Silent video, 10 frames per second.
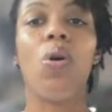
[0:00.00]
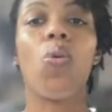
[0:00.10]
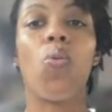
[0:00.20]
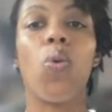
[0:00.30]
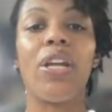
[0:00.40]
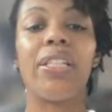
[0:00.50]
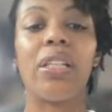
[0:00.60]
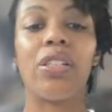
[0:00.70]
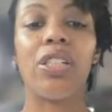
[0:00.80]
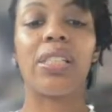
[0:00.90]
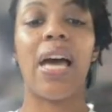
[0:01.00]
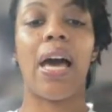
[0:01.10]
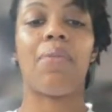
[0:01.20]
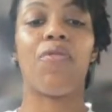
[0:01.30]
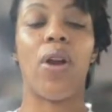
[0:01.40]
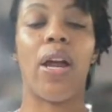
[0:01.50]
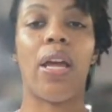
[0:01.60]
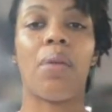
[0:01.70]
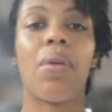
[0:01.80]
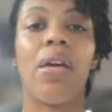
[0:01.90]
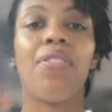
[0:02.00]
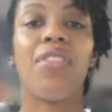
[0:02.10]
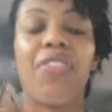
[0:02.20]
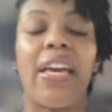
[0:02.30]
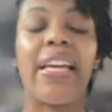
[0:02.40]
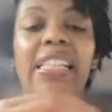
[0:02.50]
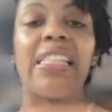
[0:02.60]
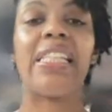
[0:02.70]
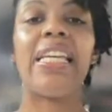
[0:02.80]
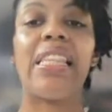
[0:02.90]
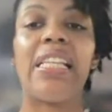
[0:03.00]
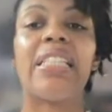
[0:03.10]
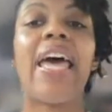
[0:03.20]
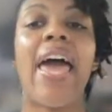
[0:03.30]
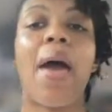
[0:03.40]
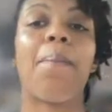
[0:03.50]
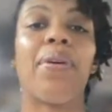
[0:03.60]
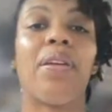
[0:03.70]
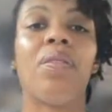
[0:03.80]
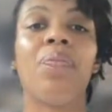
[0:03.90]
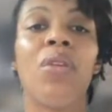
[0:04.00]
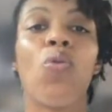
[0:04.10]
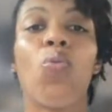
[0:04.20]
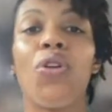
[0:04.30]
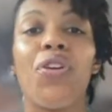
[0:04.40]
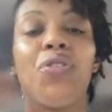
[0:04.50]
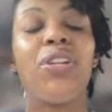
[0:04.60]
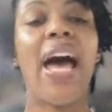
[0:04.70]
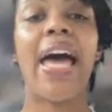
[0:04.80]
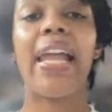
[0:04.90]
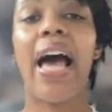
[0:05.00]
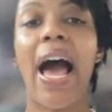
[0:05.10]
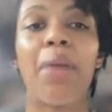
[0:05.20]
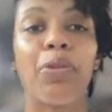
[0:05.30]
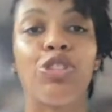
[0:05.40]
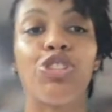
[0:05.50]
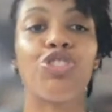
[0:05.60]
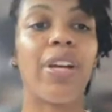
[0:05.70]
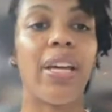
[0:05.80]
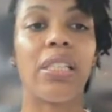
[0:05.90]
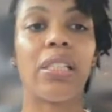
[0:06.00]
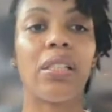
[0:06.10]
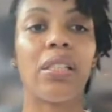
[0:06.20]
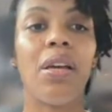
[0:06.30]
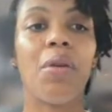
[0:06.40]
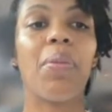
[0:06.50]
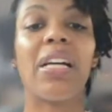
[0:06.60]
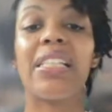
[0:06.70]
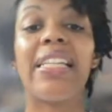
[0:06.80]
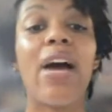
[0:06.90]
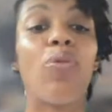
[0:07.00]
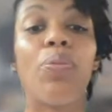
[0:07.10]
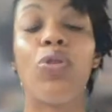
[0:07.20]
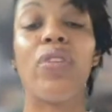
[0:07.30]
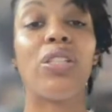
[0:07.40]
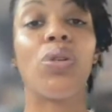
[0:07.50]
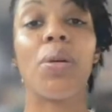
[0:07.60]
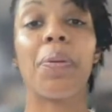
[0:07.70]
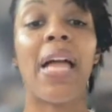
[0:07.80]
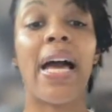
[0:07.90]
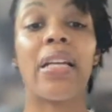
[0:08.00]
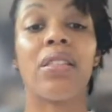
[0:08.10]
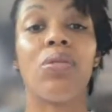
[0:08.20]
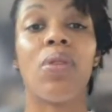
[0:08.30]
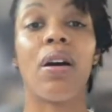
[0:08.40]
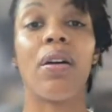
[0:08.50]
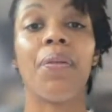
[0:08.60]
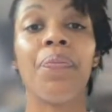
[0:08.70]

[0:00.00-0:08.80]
what is a good time frame that they can see this happen where they're not hyper stressed. Because now we move into compliance, you all.